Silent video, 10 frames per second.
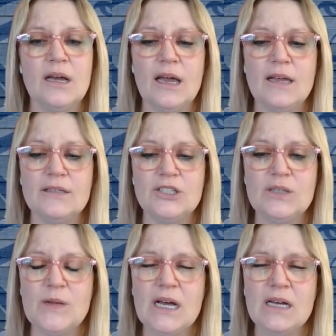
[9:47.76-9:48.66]
And
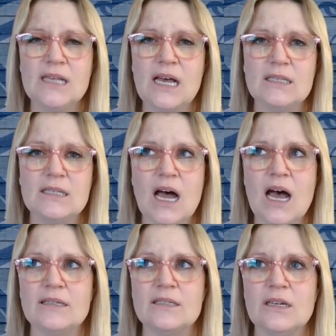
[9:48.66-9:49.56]
just because that's
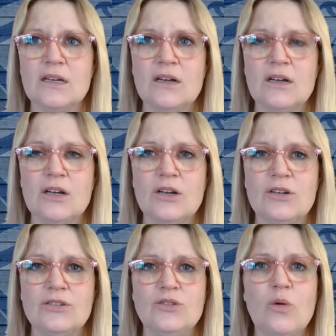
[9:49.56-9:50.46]
not
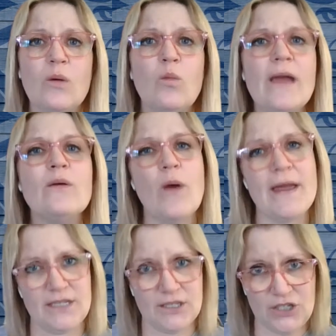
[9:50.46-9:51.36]
your white
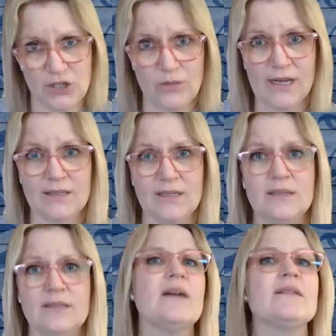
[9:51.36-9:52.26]
way to do it
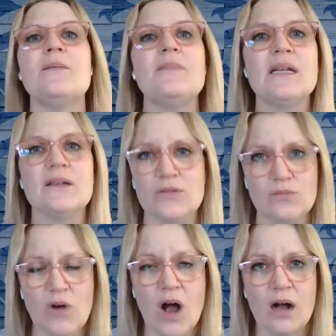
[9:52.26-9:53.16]
doesn't mean it's
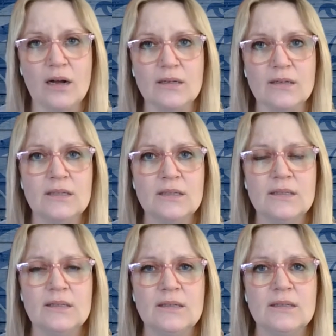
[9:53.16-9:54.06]
wrong.
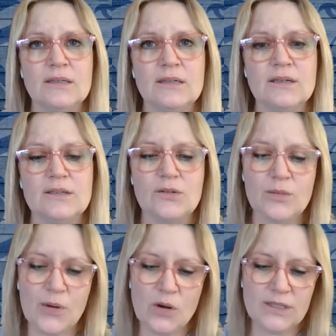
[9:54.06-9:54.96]
So the
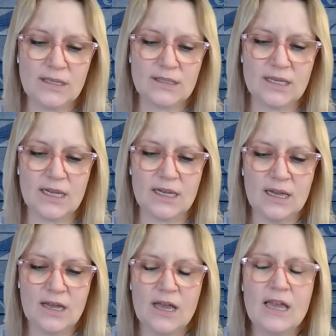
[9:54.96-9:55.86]
protesting
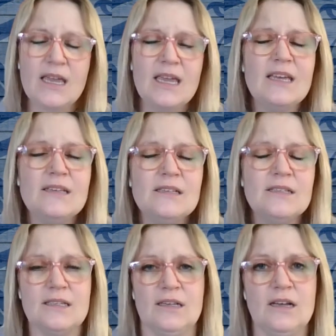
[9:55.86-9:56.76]
is